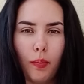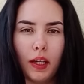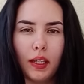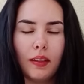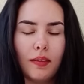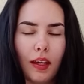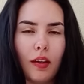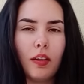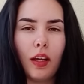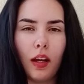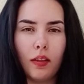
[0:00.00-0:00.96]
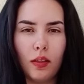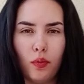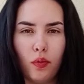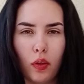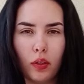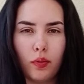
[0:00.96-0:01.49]
my entire creative
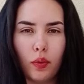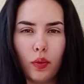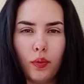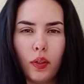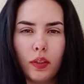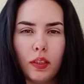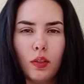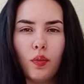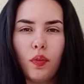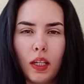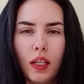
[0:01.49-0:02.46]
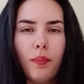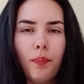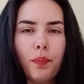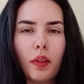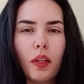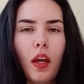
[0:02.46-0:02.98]
workflow for these free
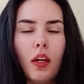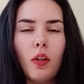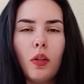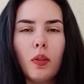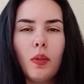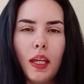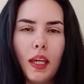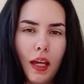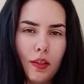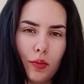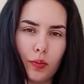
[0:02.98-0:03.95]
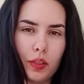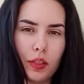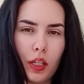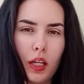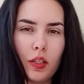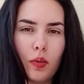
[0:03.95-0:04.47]
Google AI tools.
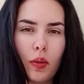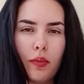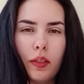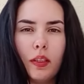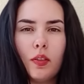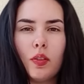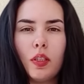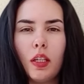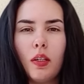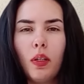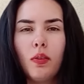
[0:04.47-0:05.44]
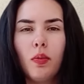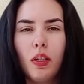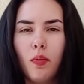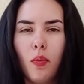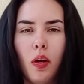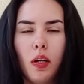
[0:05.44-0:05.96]
So I wanted to see what really
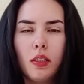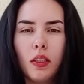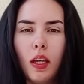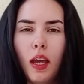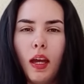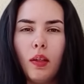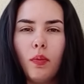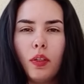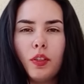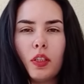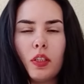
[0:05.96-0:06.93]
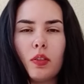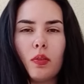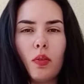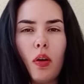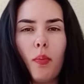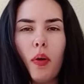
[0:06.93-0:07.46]
works and what just
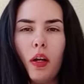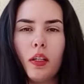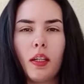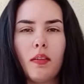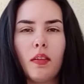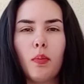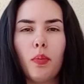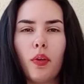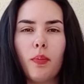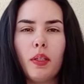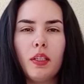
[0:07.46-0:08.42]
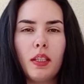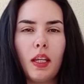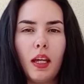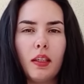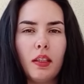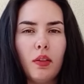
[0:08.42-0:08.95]
a marketing promise,
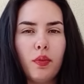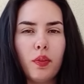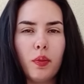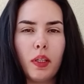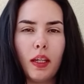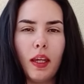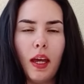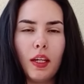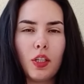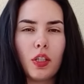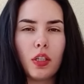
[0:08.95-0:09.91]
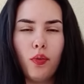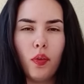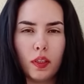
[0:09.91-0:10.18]
and if you can actually get for